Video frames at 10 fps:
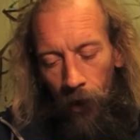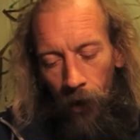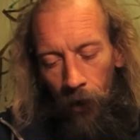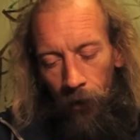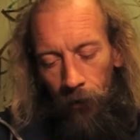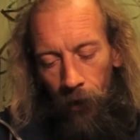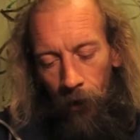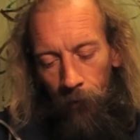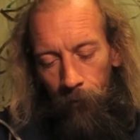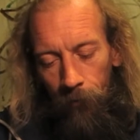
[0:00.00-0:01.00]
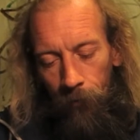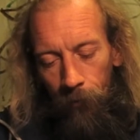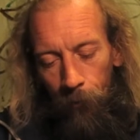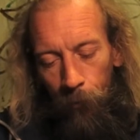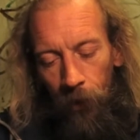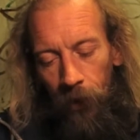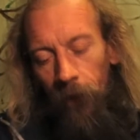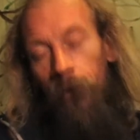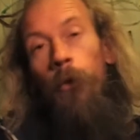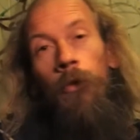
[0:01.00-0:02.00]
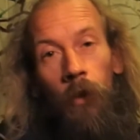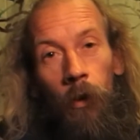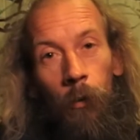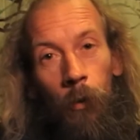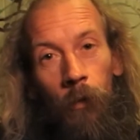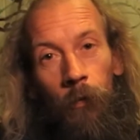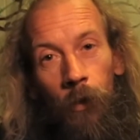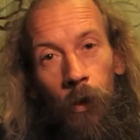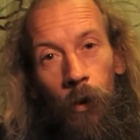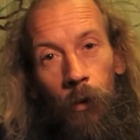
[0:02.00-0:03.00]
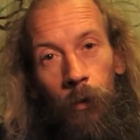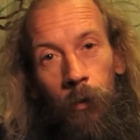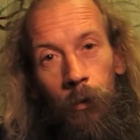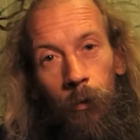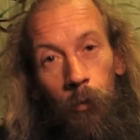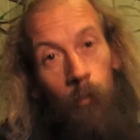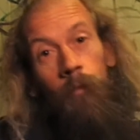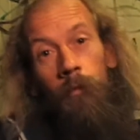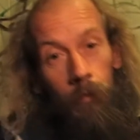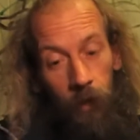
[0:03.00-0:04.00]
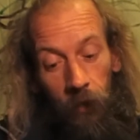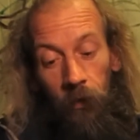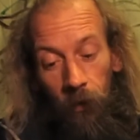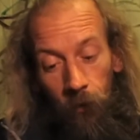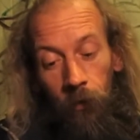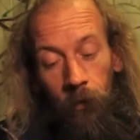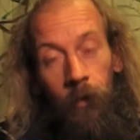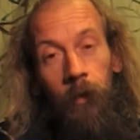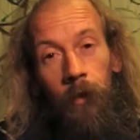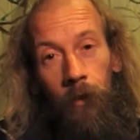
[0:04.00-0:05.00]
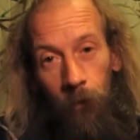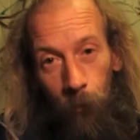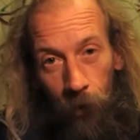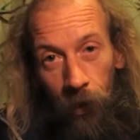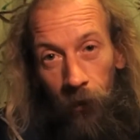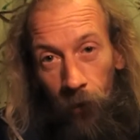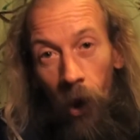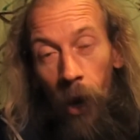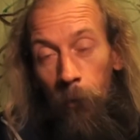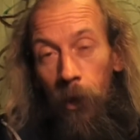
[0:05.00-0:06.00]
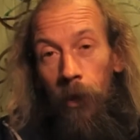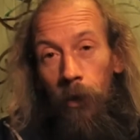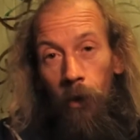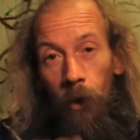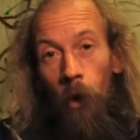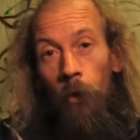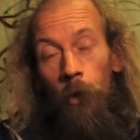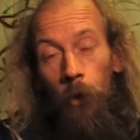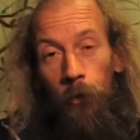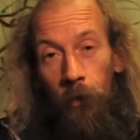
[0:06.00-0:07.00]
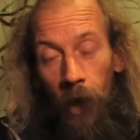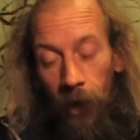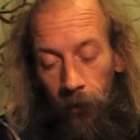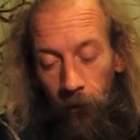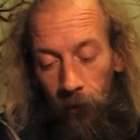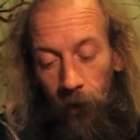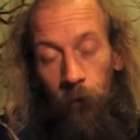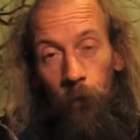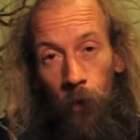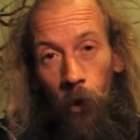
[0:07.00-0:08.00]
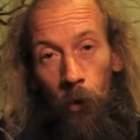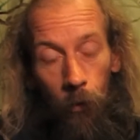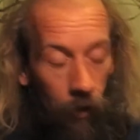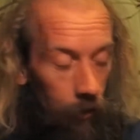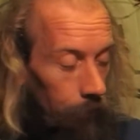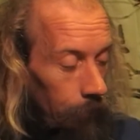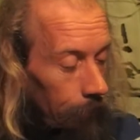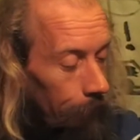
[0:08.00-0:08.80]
And, um, but this also one for the whole, this is, with the timing of those dates, is for the whole world.